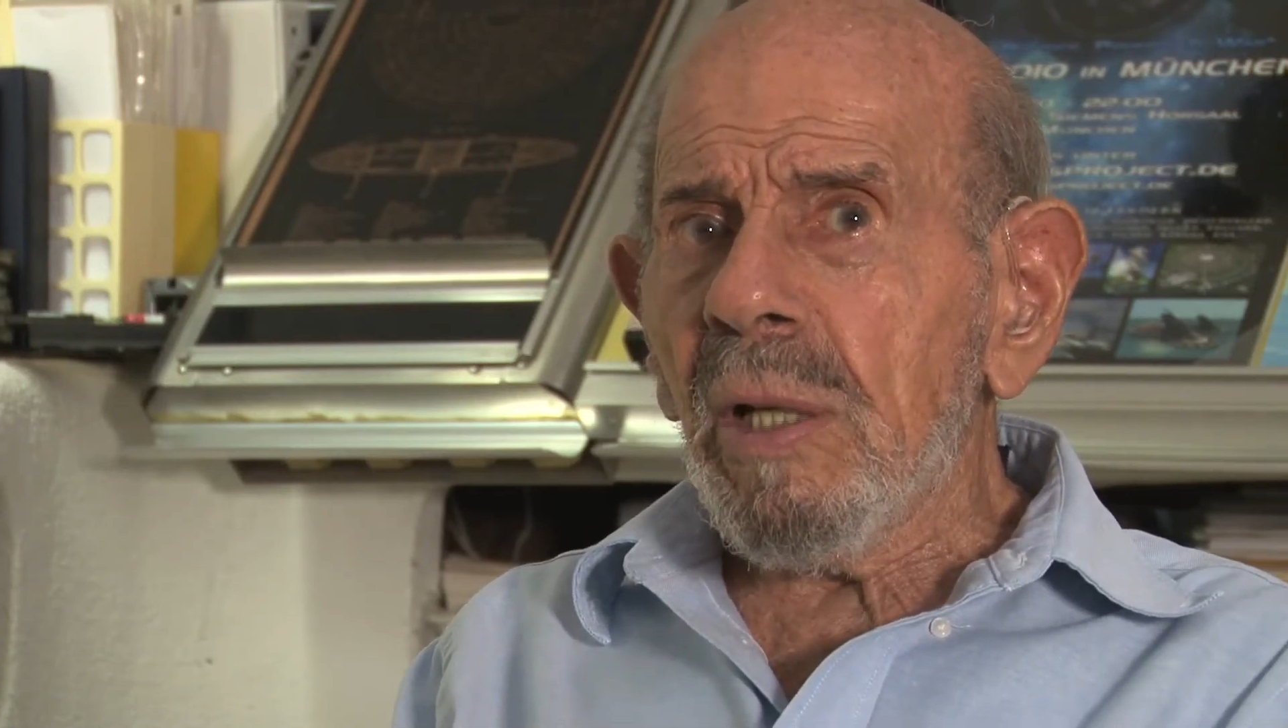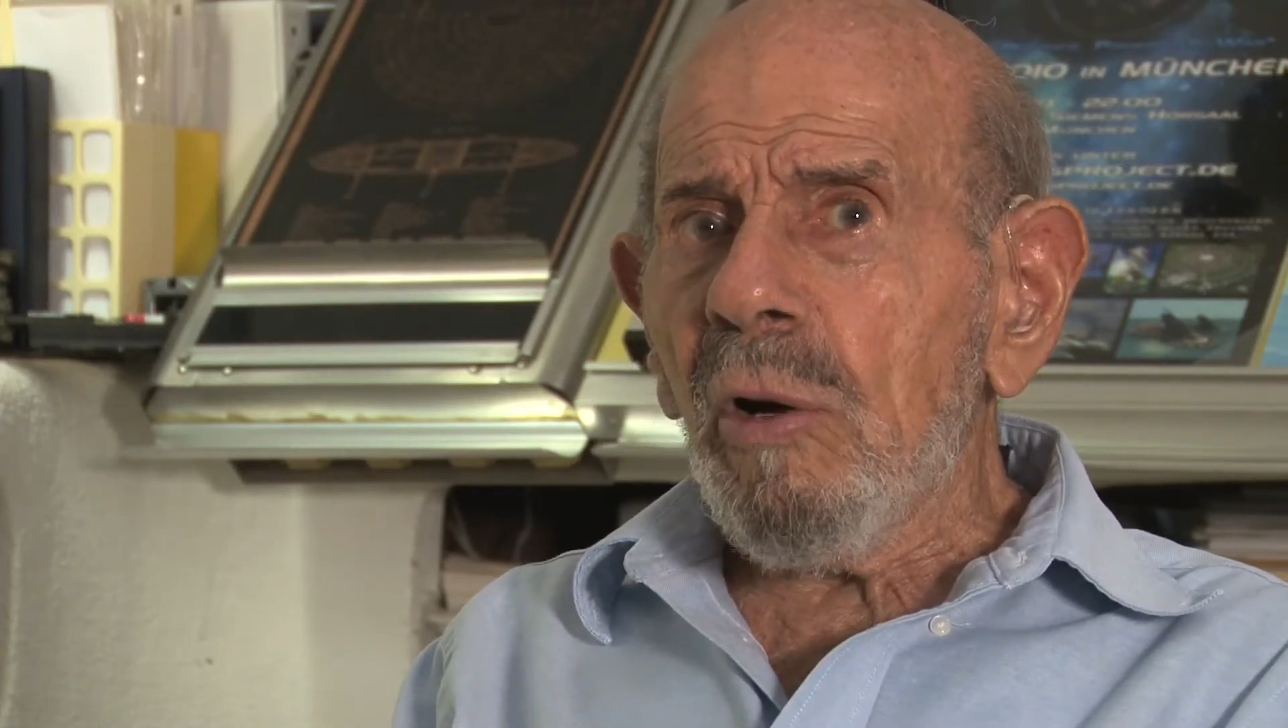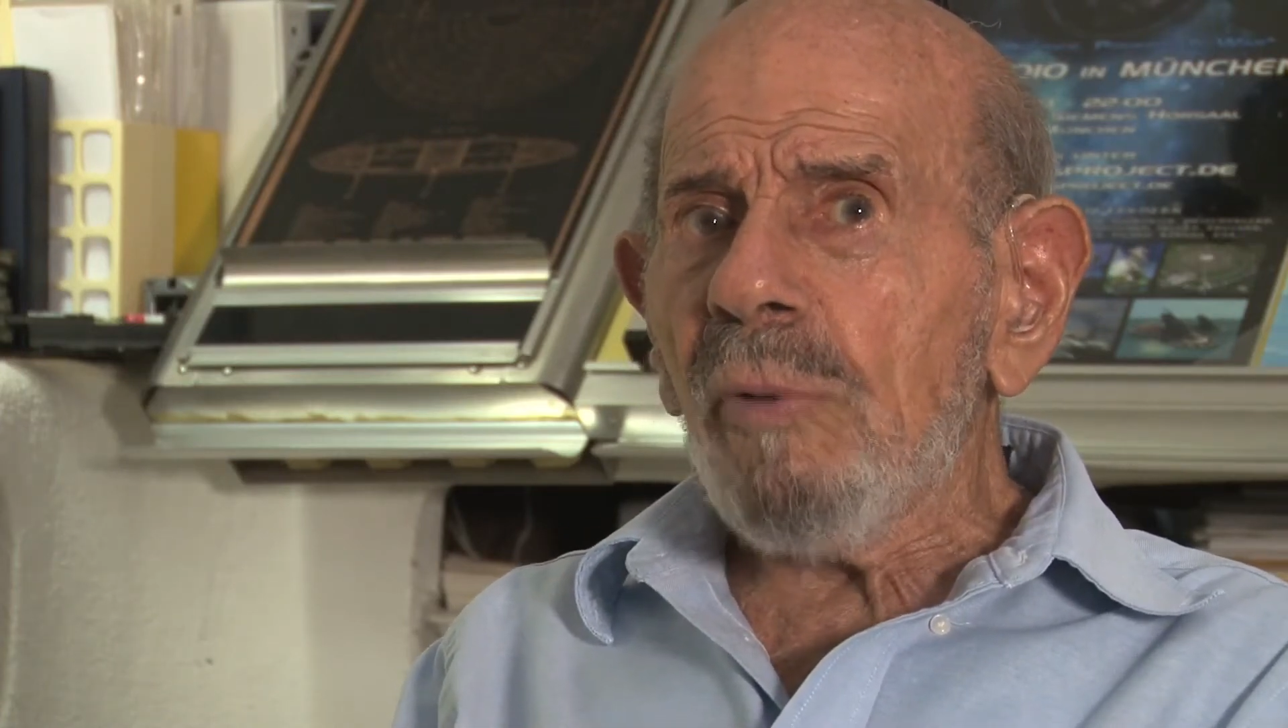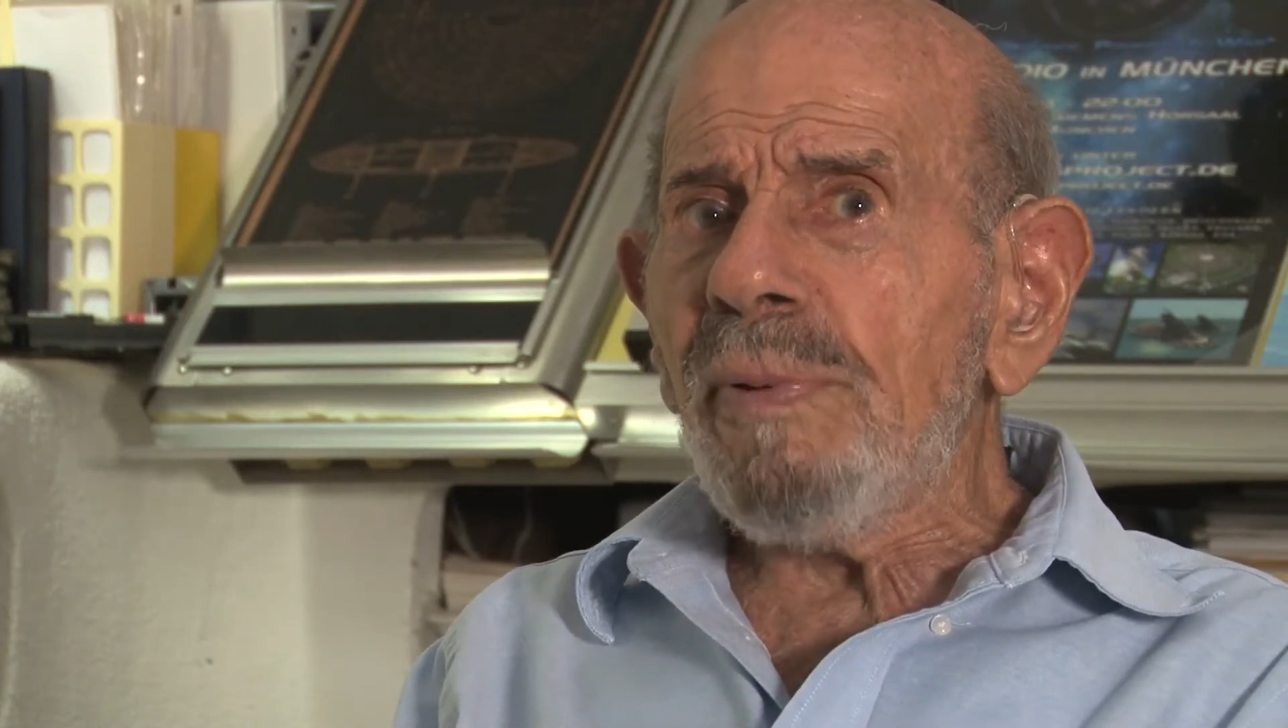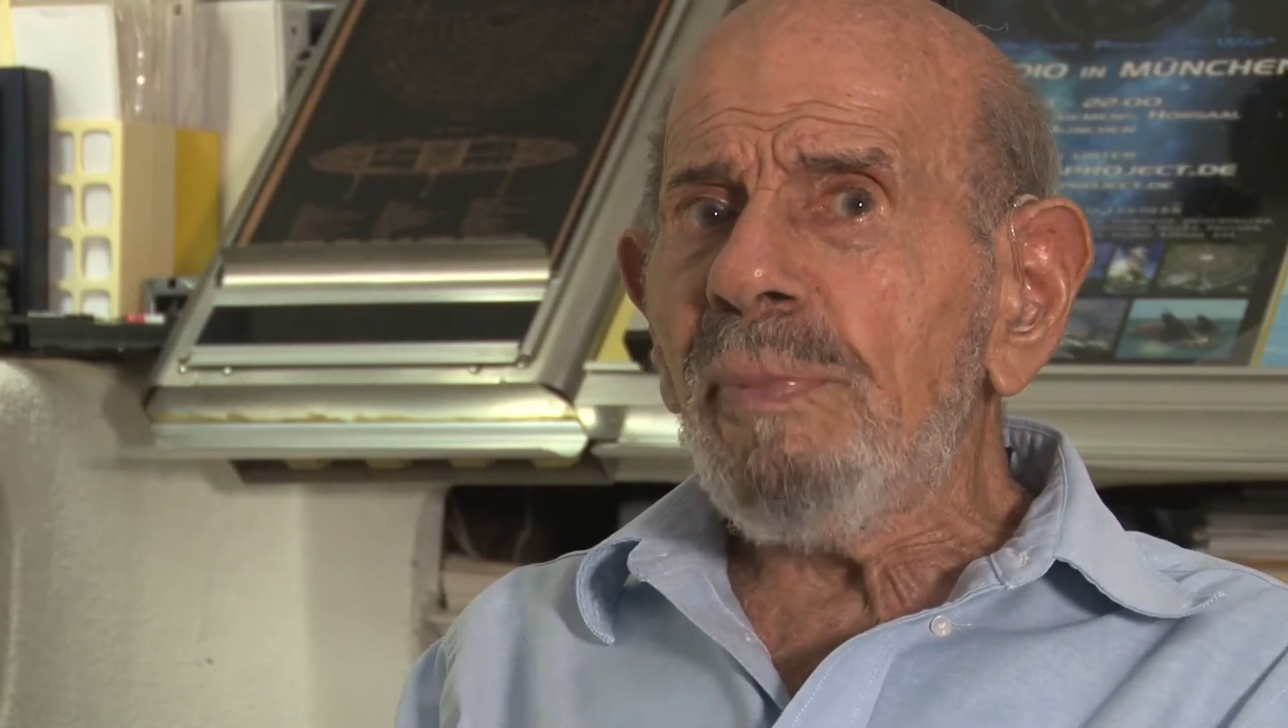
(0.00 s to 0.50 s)

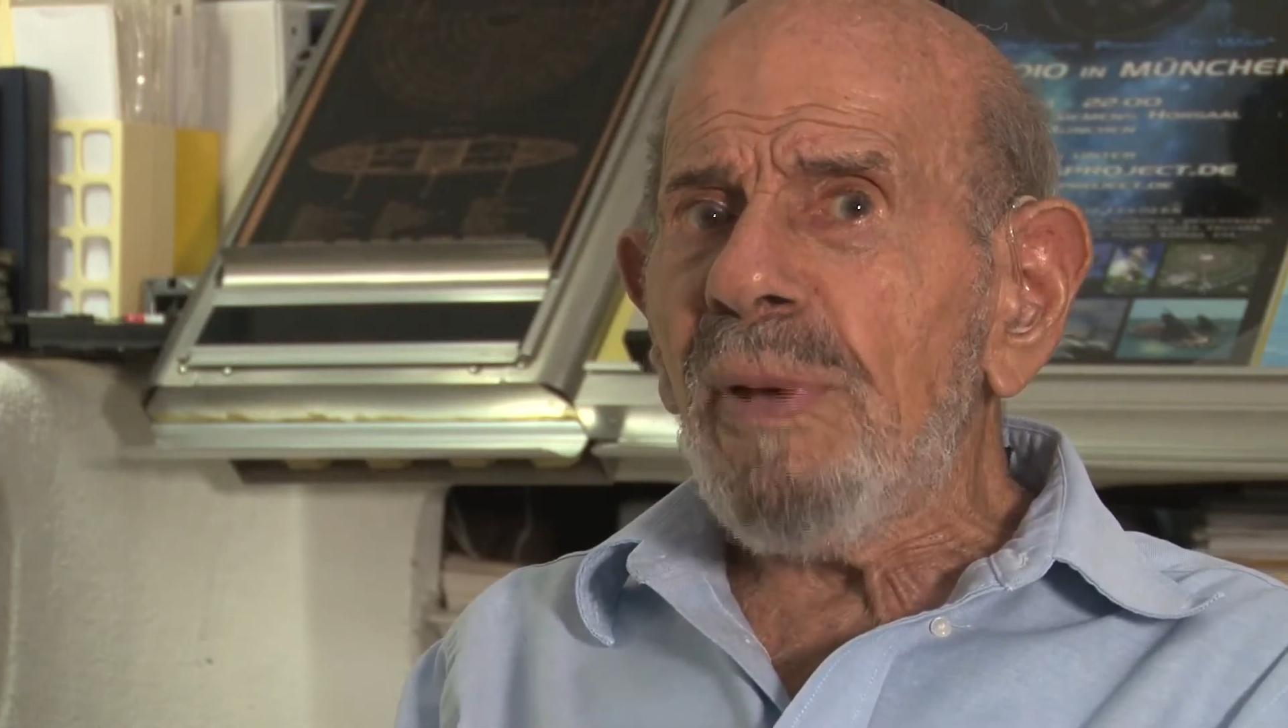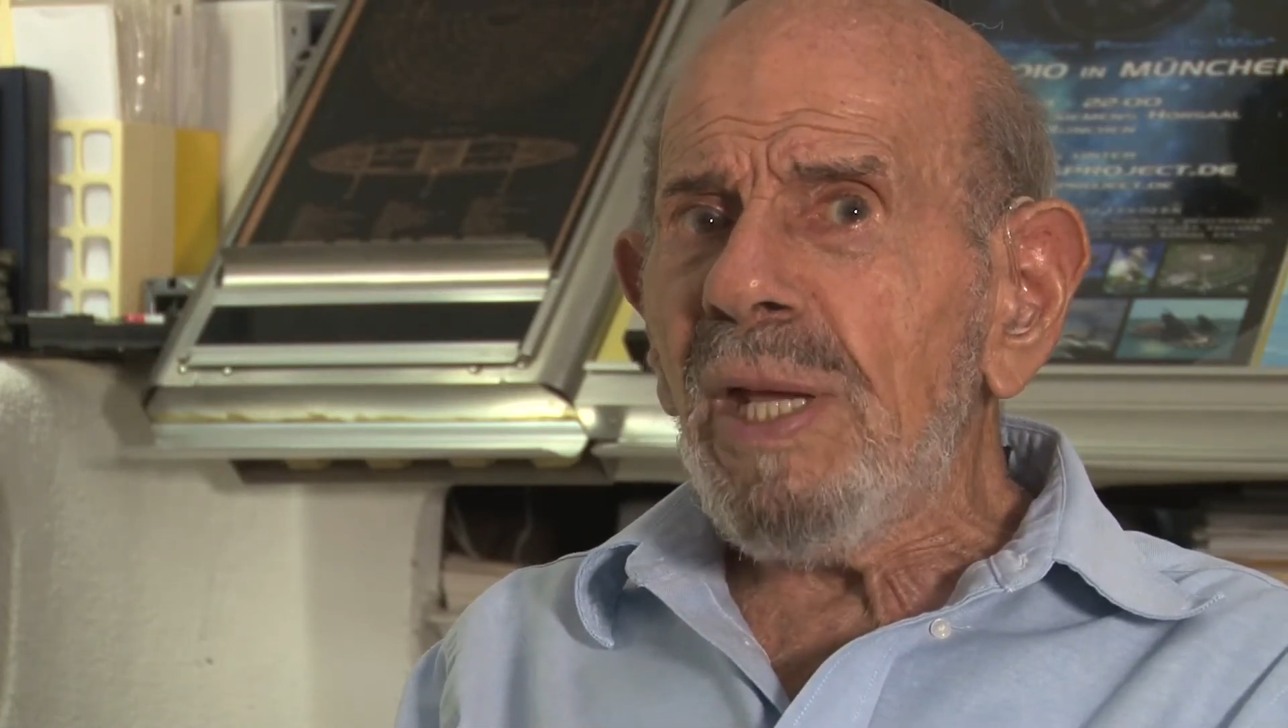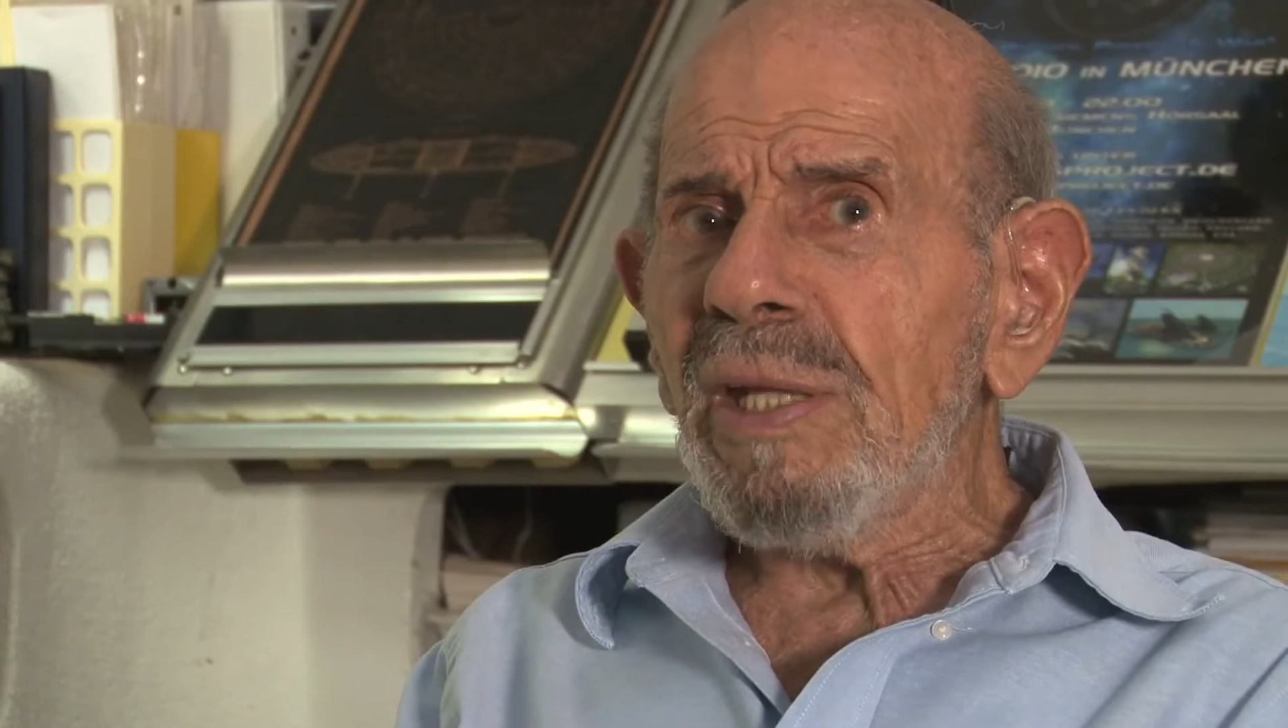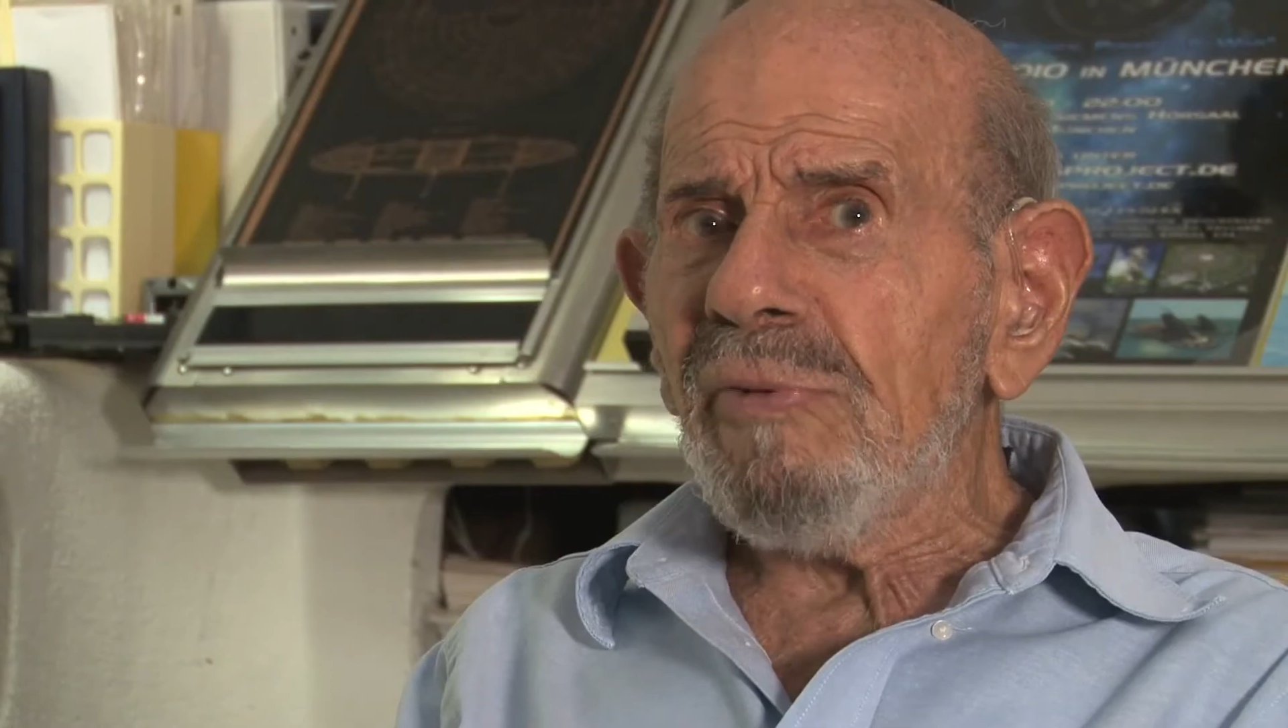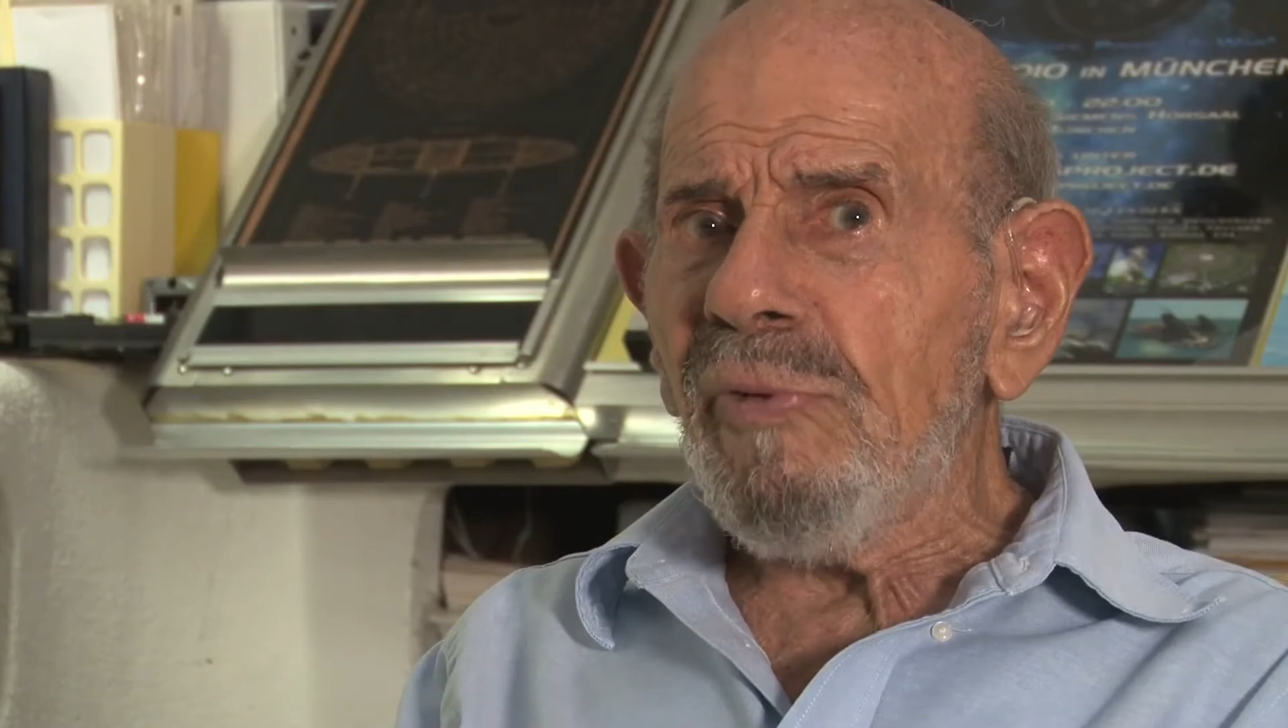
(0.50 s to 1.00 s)
or prepares